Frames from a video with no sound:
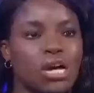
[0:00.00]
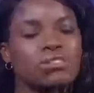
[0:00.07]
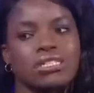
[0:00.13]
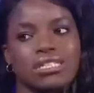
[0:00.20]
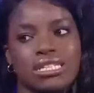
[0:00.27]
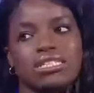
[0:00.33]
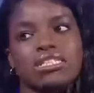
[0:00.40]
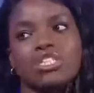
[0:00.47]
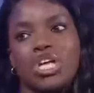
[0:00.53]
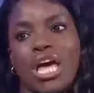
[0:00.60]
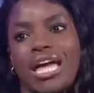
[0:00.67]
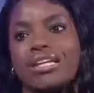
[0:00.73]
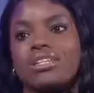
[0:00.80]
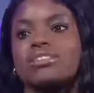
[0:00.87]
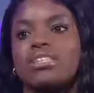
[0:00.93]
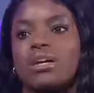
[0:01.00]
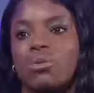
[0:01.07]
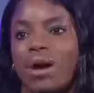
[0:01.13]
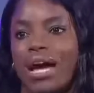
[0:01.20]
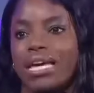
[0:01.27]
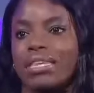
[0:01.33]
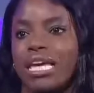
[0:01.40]
Chelsea need to change the
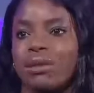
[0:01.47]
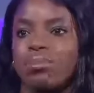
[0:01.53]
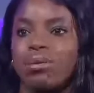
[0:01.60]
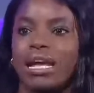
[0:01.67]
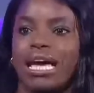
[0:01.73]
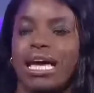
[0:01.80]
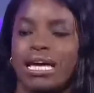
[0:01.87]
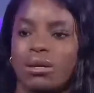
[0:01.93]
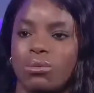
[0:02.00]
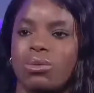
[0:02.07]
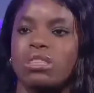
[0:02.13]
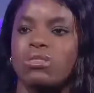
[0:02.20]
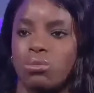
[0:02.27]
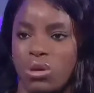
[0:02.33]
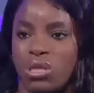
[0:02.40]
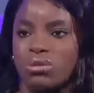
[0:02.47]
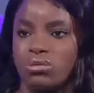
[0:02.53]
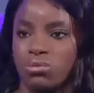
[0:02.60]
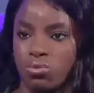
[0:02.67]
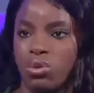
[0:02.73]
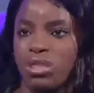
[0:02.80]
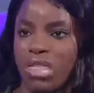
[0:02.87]
way they play with
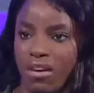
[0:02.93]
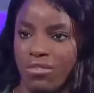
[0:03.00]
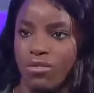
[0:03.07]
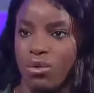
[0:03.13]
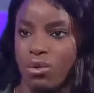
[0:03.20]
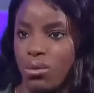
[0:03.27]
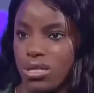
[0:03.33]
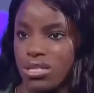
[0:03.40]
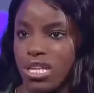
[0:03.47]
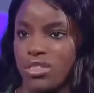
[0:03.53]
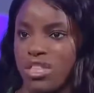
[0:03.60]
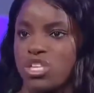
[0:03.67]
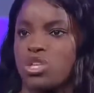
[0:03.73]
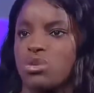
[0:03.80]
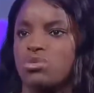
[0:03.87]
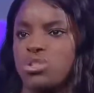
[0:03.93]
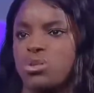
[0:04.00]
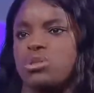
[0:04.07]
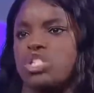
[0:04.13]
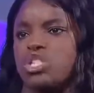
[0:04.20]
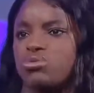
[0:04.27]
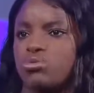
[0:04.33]
their forwards. They're used
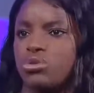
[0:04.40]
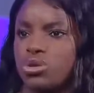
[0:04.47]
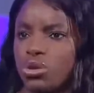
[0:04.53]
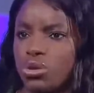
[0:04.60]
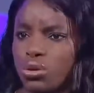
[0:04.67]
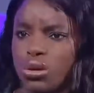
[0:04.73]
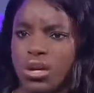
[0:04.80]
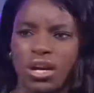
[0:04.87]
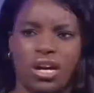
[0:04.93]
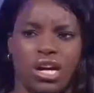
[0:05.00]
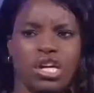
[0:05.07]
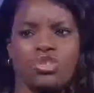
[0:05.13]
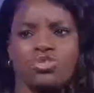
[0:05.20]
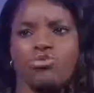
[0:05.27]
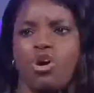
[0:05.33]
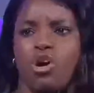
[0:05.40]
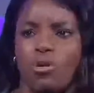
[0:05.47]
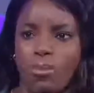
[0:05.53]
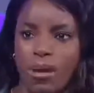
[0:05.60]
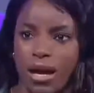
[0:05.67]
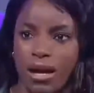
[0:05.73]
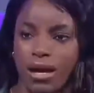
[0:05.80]
to a Giroud, a
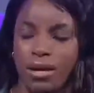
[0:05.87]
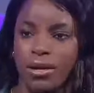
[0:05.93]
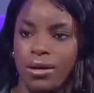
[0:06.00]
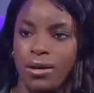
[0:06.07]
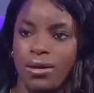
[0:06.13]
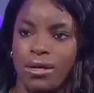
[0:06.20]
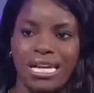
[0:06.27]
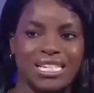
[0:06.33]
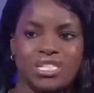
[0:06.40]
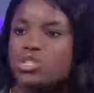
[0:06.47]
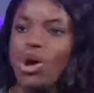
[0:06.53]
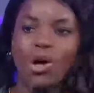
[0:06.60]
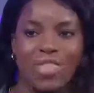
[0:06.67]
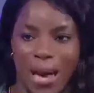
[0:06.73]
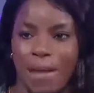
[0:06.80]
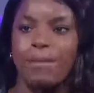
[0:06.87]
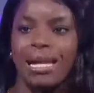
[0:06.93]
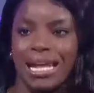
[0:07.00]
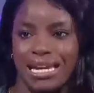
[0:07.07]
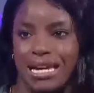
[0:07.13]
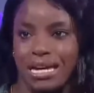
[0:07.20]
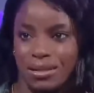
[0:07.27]
Drogba. He's not that
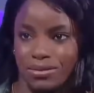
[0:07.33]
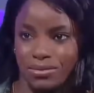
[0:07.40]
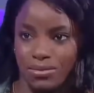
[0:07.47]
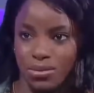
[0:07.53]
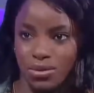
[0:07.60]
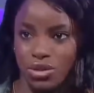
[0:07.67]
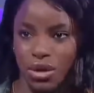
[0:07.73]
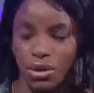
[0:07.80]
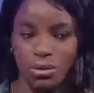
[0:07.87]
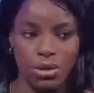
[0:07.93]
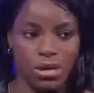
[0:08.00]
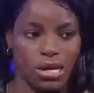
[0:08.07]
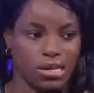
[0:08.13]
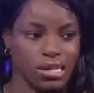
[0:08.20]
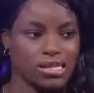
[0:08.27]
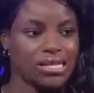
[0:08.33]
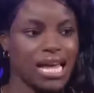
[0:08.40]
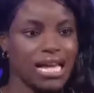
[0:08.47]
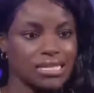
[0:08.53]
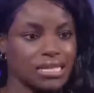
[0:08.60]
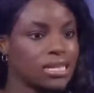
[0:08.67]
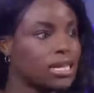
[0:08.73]
player. So I think
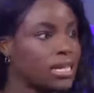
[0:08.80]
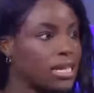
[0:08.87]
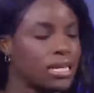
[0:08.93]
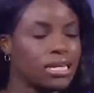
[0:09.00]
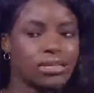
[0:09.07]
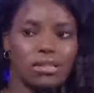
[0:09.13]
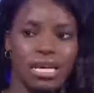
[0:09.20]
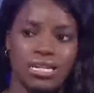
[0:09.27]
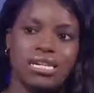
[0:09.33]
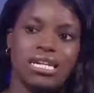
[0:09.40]
tactically they